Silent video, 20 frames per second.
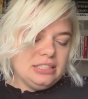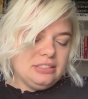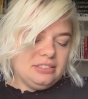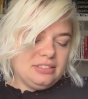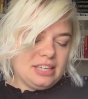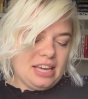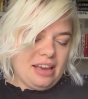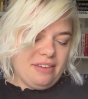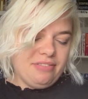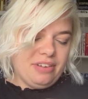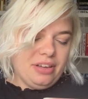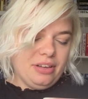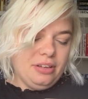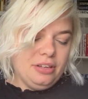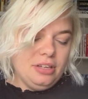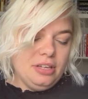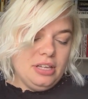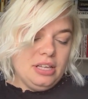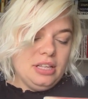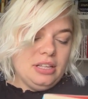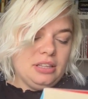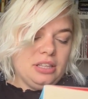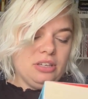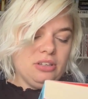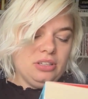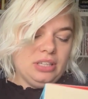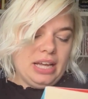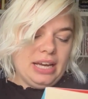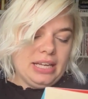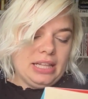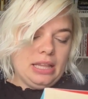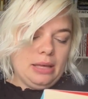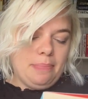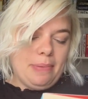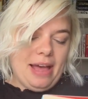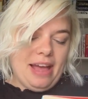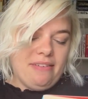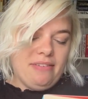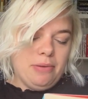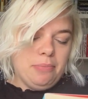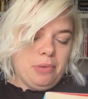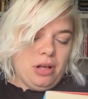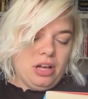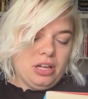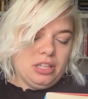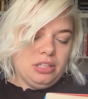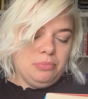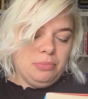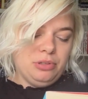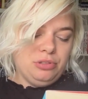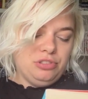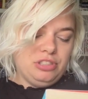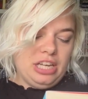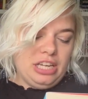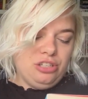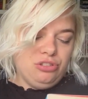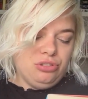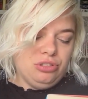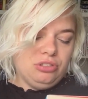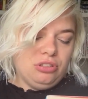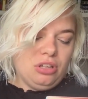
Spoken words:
Together, the unlikely pair embark on the most dangerous